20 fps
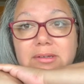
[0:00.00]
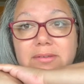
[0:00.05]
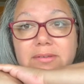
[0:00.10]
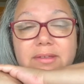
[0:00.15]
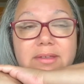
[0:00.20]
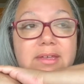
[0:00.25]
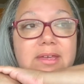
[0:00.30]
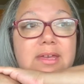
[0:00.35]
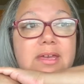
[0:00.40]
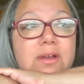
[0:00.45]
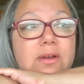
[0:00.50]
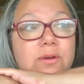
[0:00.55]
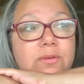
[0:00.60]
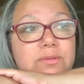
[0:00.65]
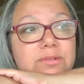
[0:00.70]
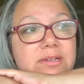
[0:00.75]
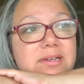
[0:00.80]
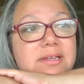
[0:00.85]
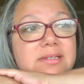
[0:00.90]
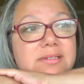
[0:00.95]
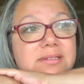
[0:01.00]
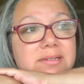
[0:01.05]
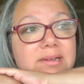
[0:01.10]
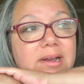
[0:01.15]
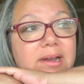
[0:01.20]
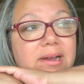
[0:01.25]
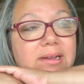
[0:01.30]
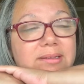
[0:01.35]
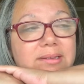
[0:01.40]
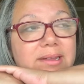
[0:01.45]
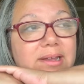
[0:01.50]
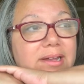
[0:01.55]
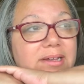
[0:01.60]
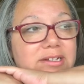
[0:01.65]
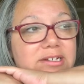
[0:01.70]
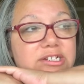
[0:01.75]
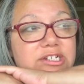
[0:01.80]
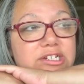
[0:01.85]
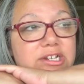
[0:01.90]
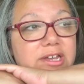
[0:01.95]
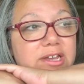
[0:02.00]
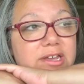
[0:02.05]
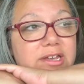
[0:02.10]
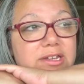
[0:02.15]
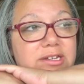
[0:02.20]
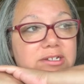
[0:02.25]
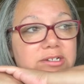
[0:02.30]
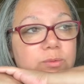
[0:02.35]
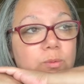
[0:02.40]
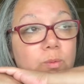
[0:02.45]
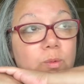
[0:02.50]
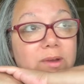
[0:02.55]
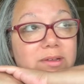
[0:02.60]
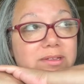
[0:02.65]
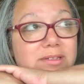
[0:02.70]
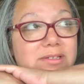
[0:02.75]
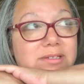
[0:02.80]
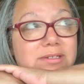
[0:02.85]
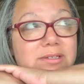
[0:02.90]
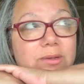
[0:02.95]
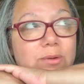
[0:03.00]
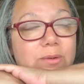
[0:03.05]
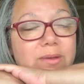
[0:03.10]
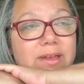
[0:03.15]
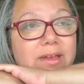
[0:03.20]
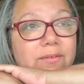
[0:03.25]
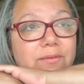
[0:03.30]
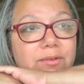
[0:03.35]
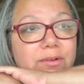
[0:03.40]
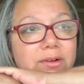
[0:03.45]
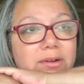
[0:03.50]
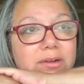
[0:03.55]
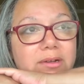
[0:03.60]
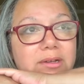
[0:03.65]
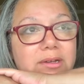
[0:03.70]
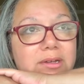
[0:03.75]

The ego does not like change whatsoever.